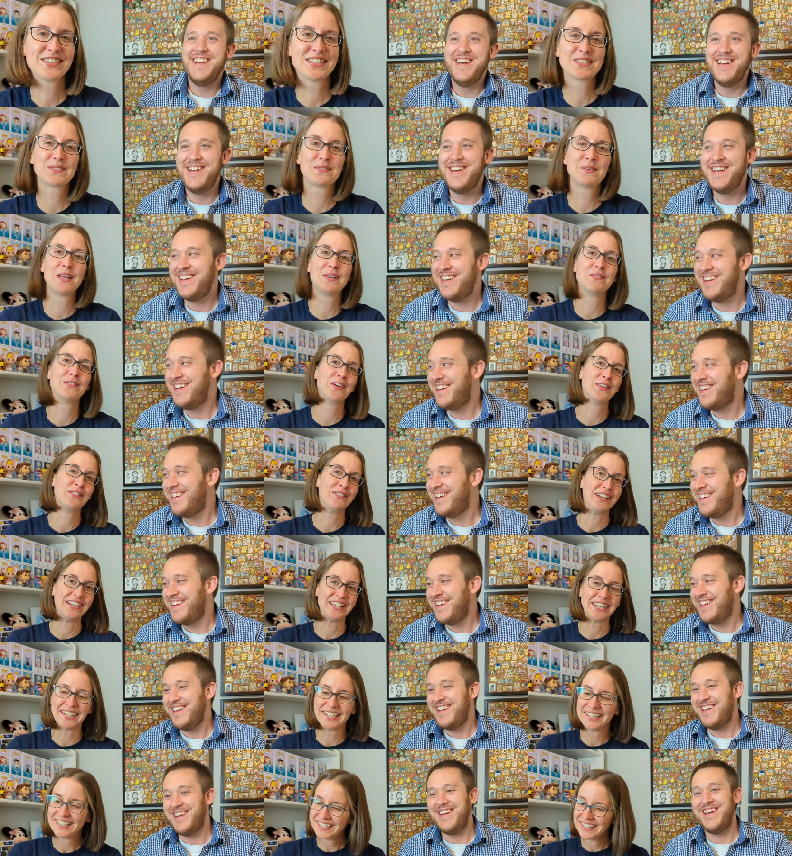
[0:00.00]
Speaker 1: we spend more
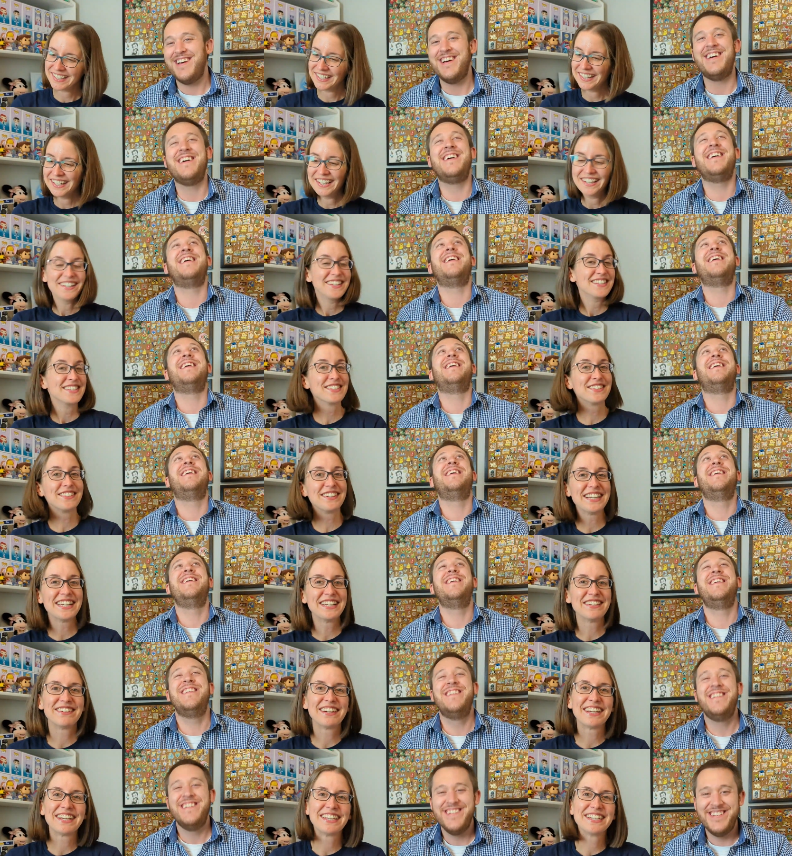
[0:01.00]
money. So
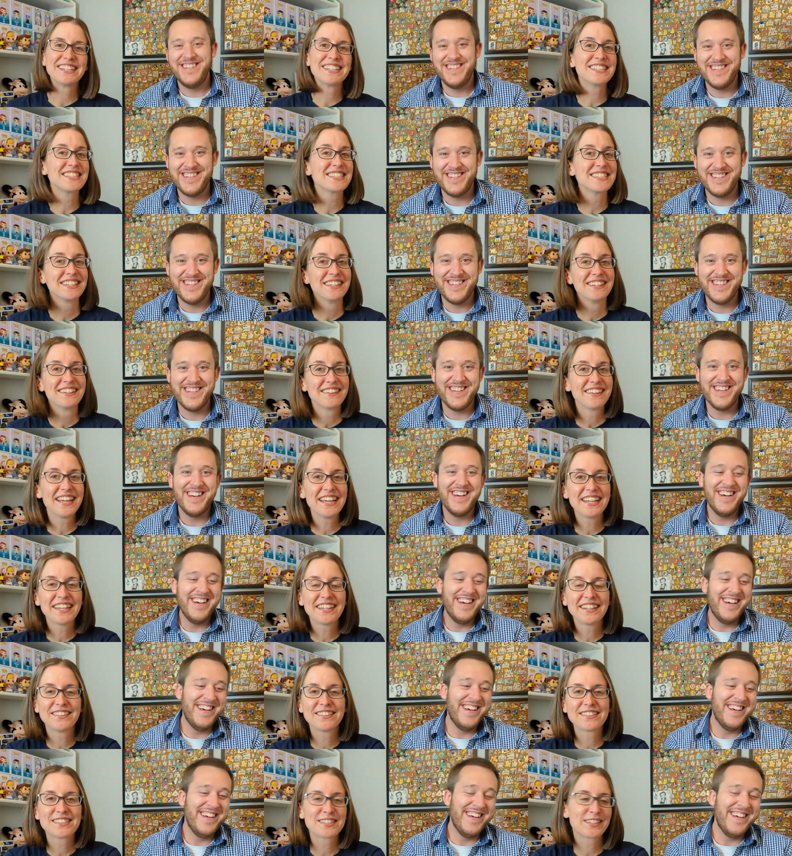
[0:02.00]
anyways, thank
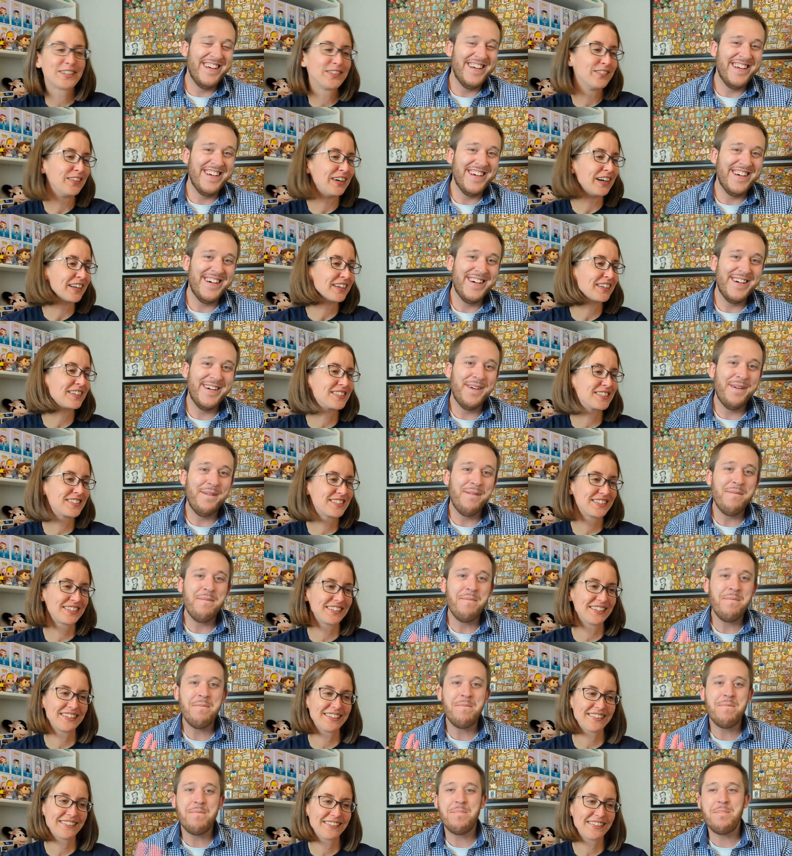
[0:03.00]
you so much.
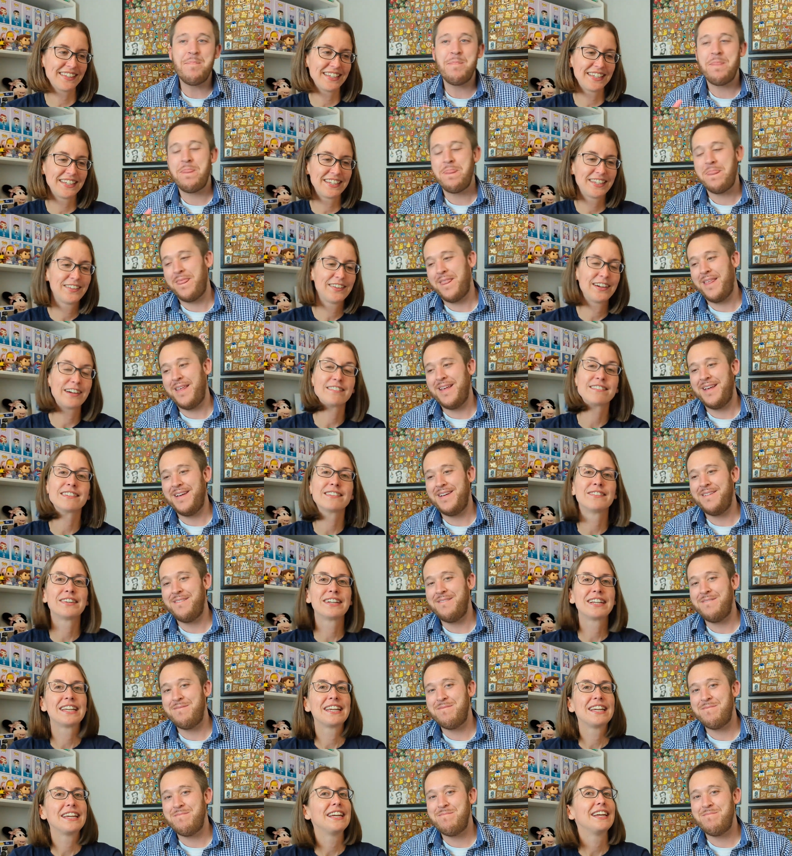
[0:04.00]
Thank you
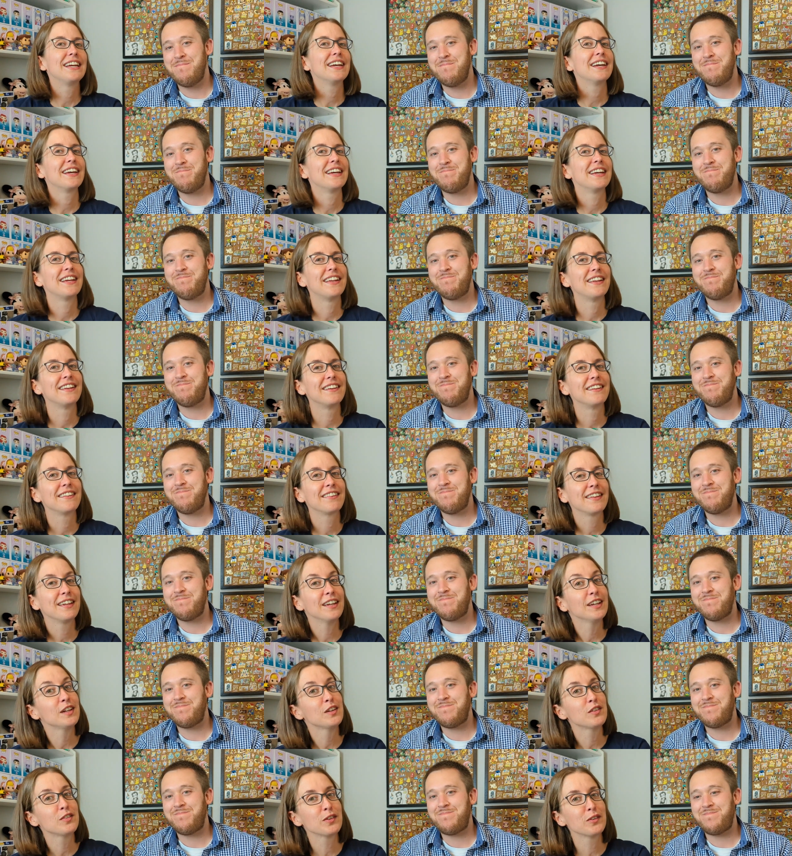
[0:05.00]
everybody and
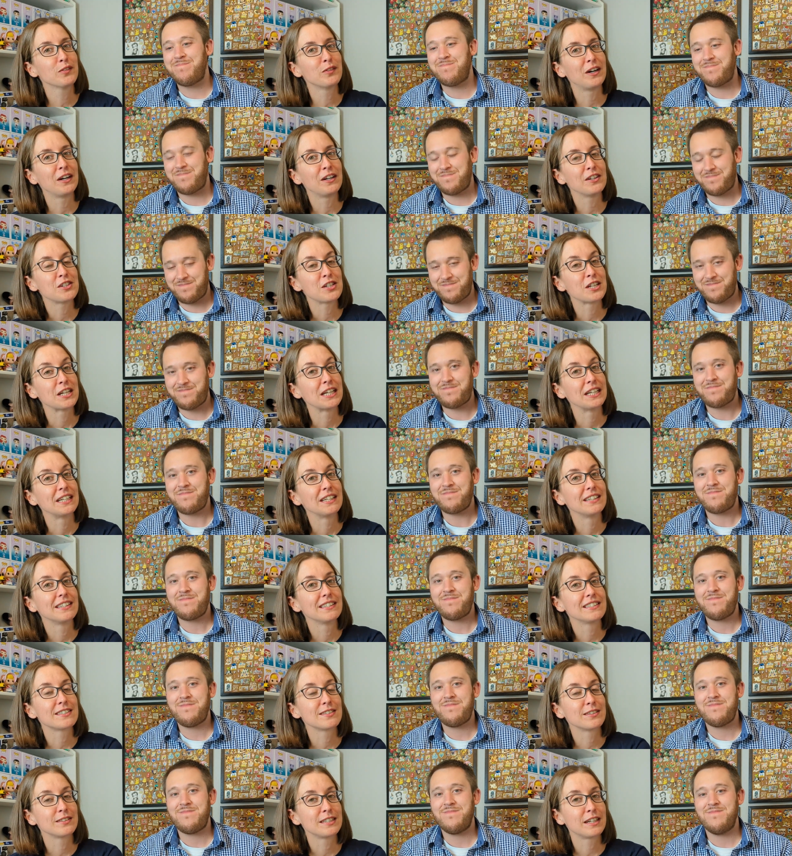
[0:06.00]
thank you for watching.
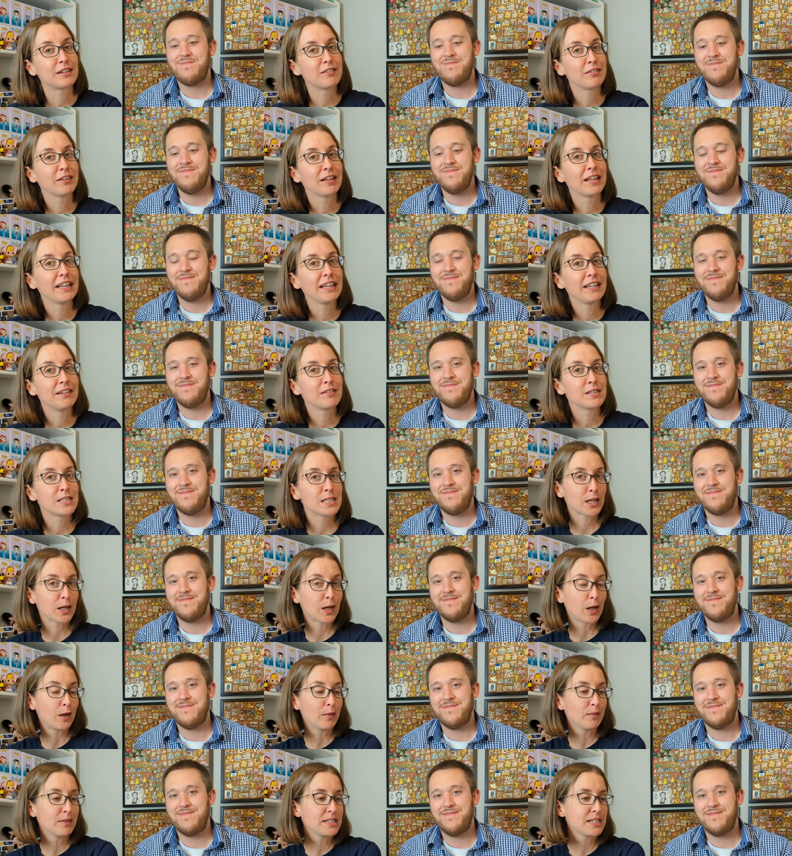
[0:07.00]
So definitely leave us a
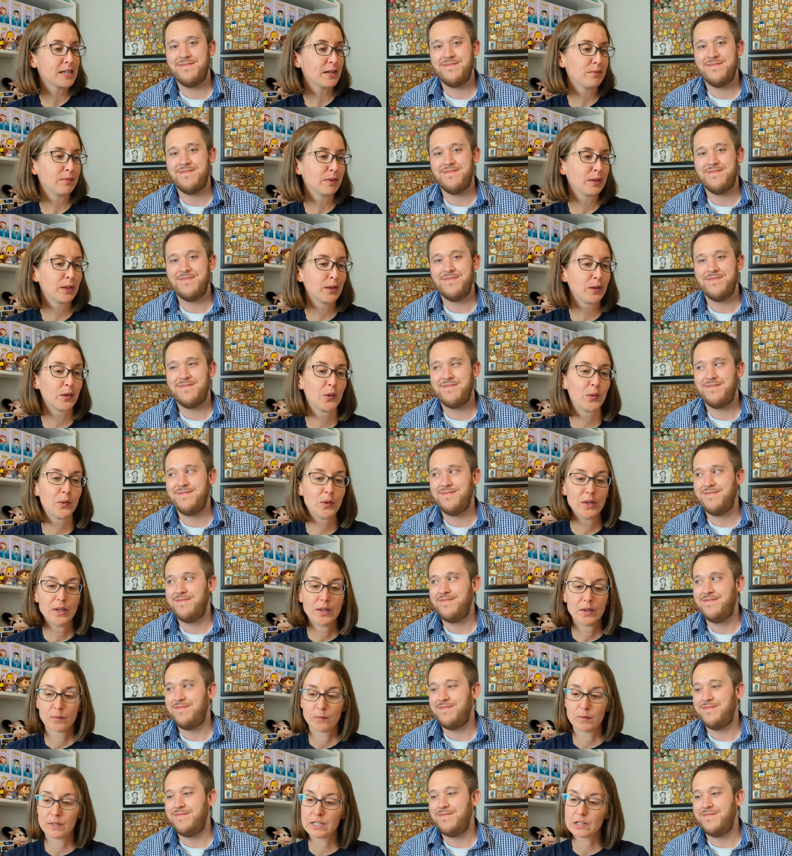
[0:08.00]
comment down below
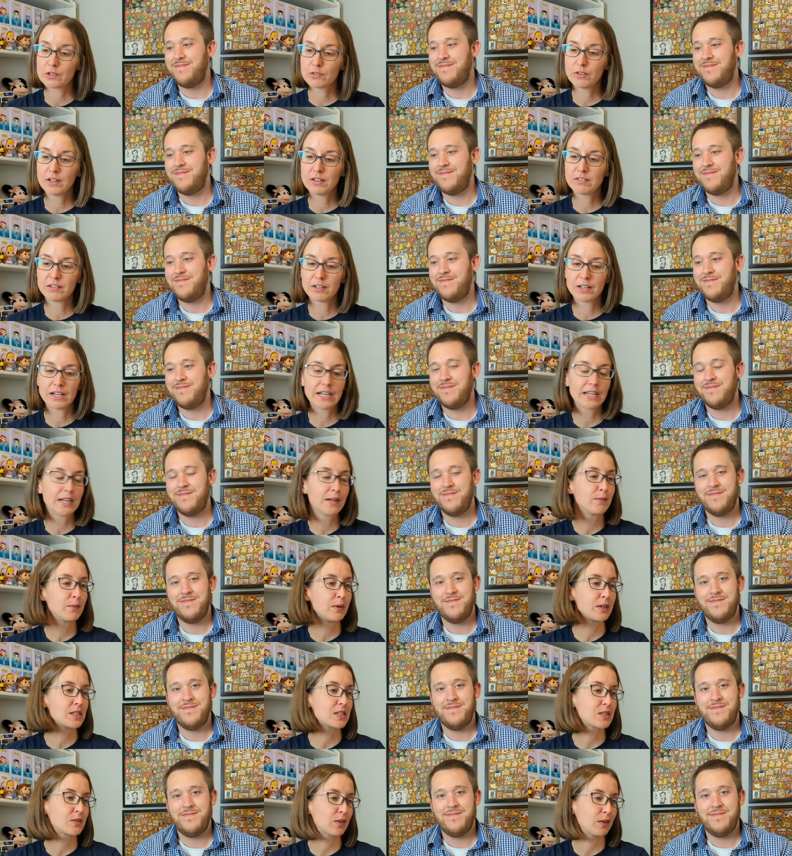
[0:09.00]
what your favorite item
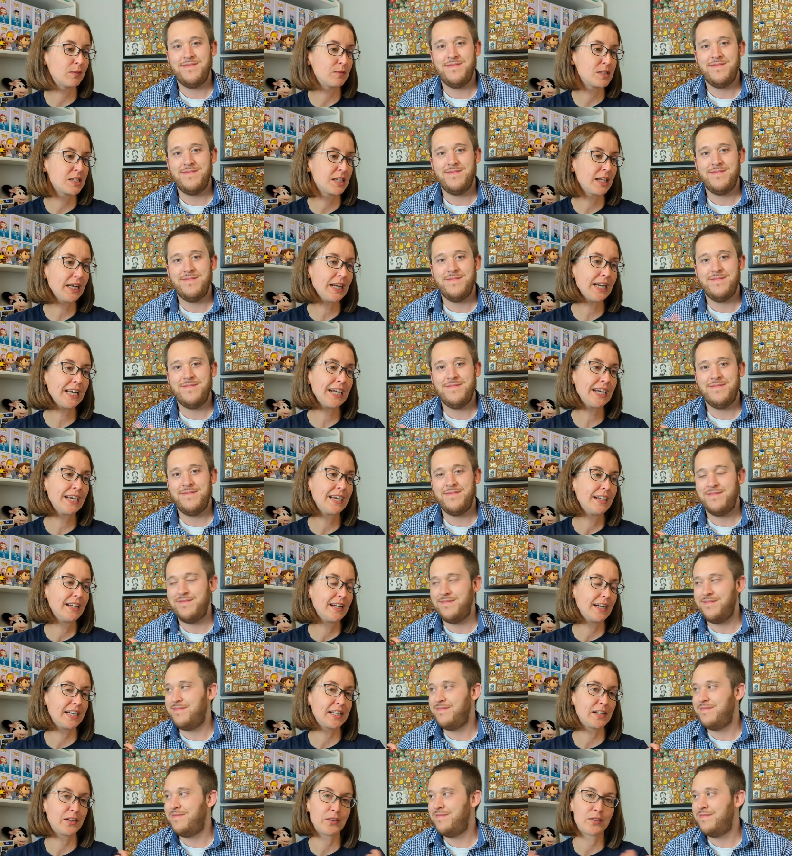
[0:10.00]
was from today.
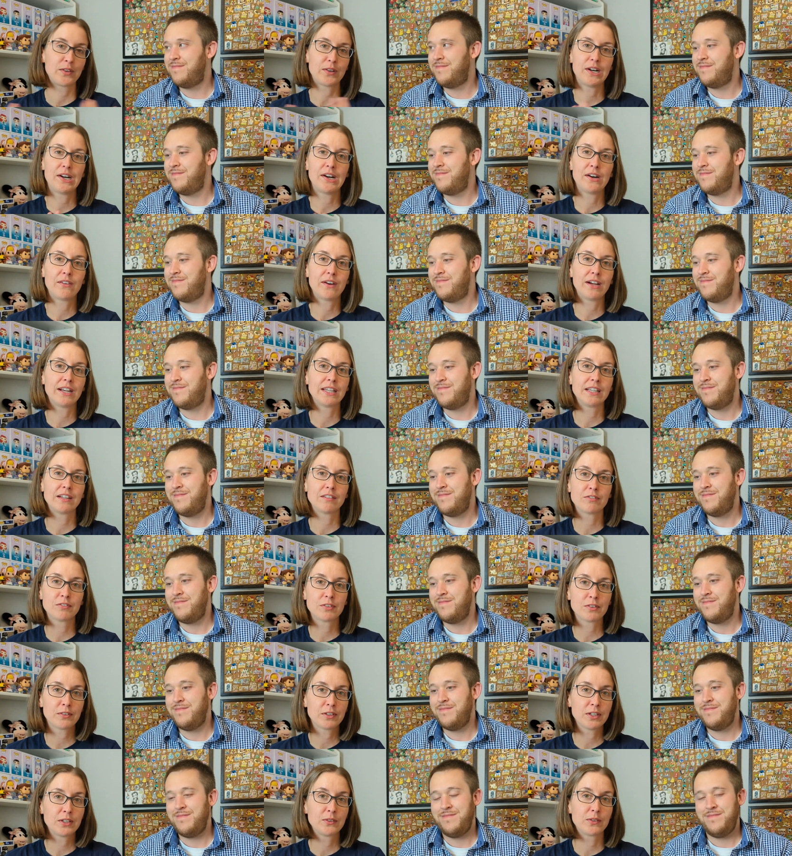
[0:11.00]
I don't know how any of
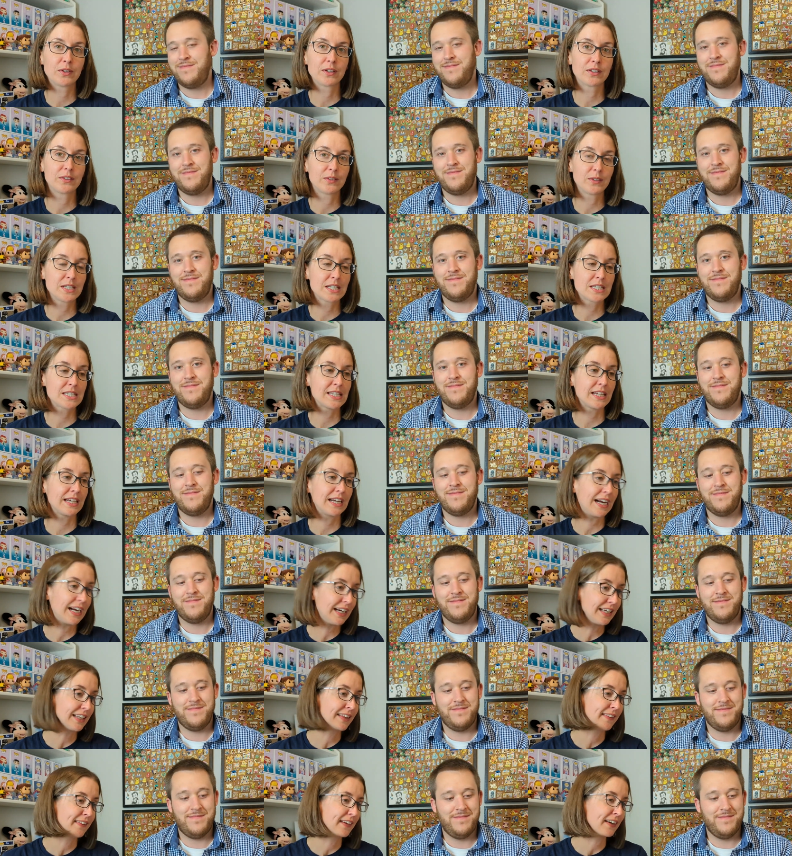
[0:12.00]
you are going to say
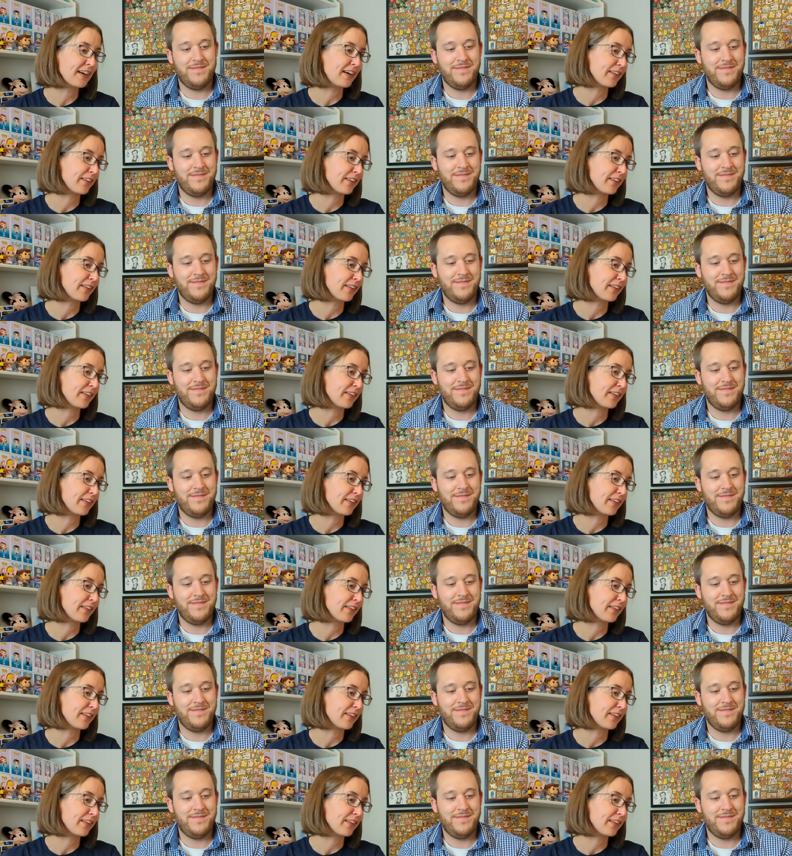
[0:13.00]
anything